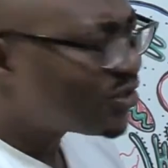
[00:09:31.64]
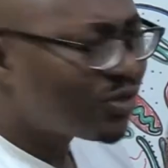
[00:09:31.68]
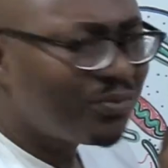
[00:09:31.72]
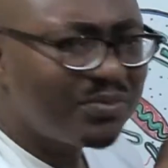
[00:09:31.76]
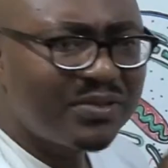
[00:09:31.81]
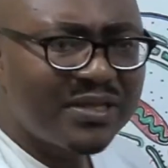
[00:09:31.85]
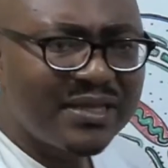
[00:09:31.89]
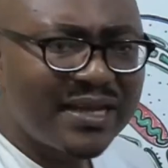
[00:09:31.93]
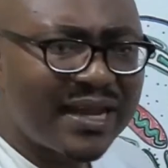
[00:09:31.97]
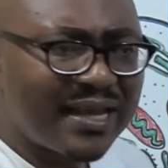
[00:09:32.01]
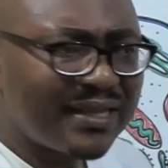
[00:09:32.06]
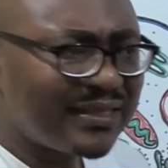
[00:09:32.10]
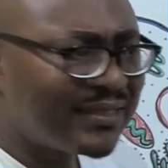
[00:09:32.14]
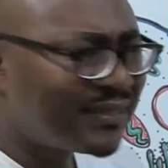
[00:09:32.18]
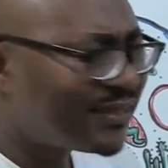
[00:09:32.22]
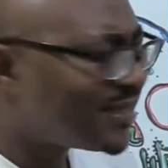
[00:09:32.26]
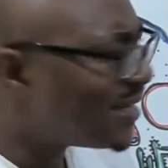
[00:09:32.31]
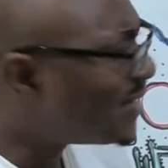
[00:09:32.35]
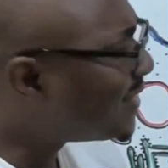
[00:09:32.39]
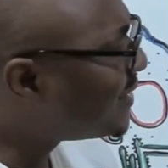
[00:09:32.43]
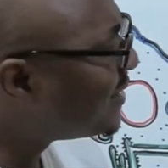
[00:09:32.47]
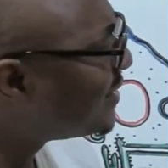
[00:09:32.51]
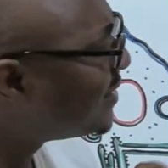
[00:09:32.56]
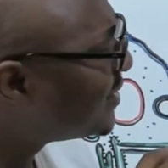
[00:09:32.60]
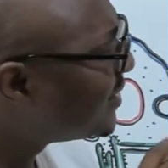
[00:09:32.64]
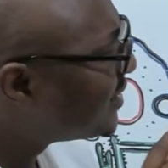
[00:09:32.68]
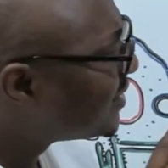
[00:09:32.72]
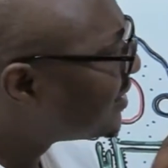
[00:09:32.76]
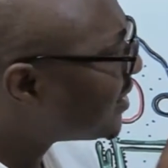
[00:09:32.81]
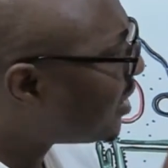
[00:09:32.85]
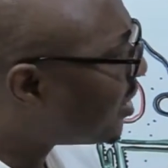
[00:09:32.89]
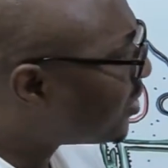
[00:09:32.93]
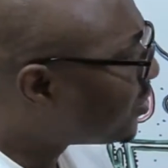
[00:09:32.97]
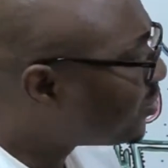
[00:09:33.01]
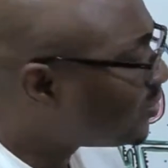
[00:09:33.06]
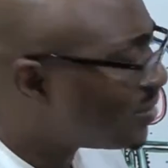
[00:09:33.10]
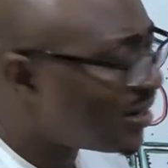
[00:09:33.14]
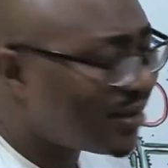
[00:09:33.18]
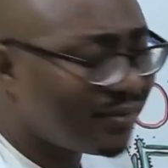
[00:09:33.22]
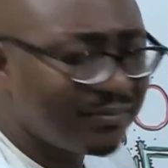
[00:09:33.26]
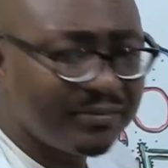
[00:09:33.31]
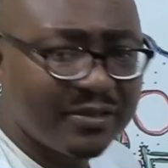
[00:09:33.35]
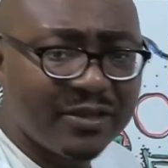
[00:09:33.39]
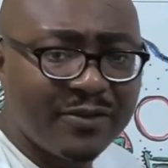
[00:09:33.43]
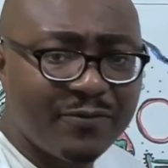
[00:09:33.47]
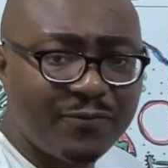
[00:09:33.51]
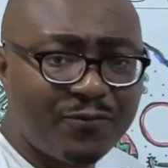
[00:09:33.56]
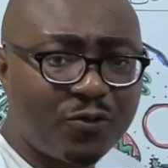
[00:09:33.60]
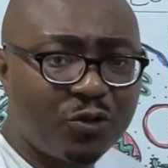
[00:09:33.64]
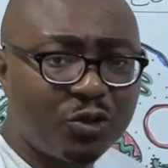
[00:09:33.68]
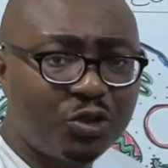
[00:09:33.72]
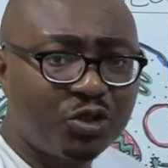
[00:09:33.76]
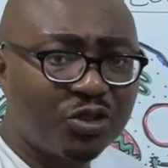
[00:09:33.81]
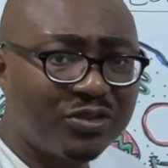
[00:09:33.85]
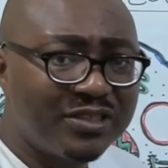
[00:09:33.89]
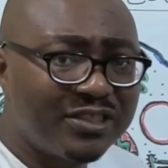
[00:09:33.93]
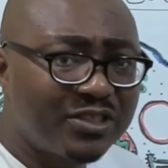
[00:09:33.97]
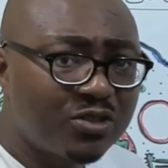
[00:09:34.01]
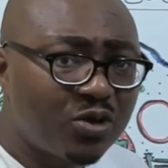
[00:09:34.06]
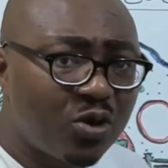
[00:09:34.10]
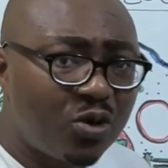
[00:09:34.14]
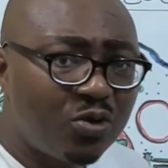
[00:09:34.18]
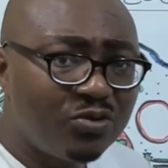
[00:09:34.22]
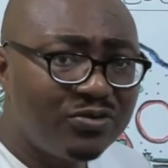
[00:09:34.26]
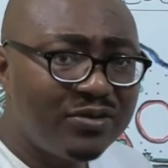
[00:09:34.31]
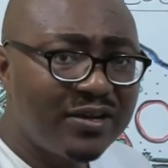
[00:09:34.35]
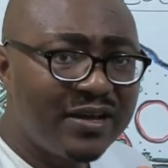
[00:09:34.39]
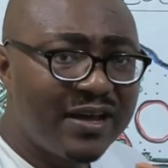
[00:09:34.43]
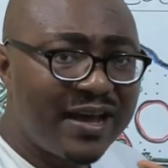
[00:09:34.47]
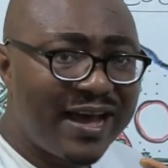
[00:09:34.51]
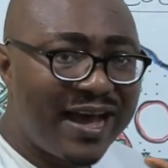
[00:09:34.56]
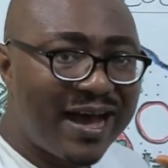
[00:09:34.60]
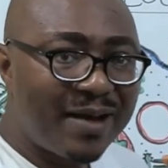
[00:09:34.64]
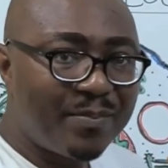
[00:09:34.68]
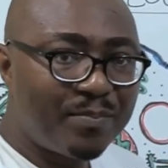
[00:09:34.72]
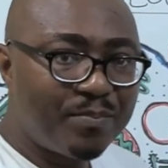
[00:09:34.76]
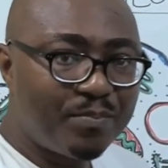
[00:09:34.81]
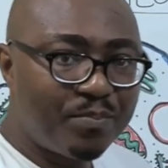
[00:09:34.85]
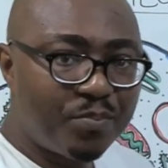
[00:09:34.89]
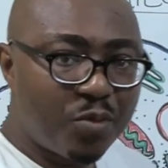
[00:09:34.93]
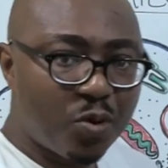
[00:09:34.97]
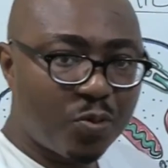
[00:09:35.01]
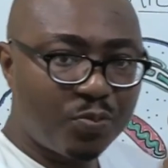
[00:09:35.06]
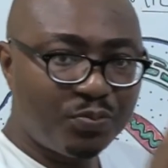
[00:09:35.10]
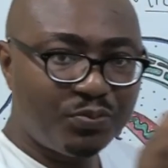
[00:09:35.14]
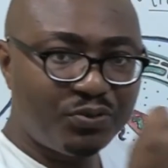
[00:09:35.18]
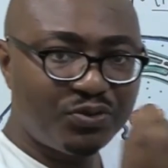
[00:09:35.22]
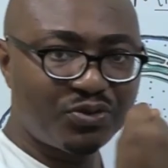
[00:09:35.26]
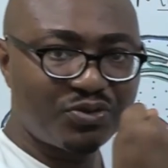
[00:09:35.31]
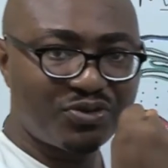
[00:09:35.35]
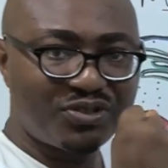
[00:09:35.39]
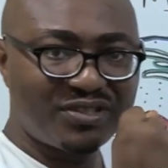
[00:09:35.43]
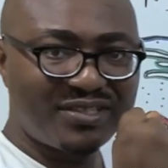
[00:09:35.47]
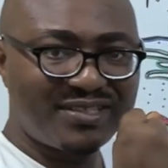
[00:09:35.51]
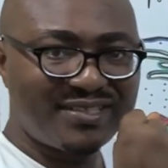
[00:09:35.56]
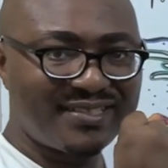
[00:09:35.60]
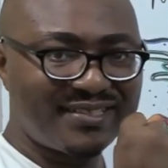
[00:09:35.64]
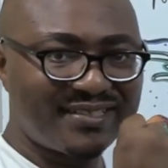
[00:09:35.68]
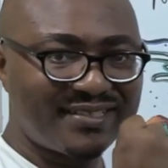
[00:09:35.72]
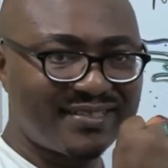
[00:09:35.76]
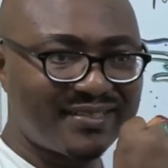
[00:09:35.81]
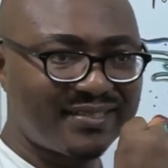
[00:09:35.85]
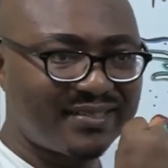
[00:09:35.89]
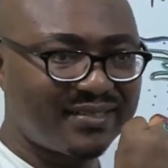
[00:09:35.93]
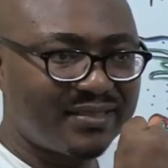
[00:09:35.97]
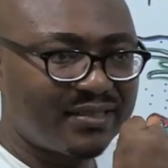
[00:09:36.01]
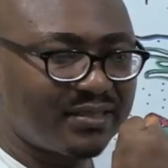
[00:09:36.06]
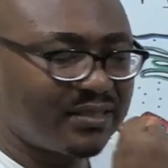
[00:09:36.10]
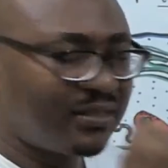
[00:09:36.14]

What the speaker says: something I said, another function is called apoptosis.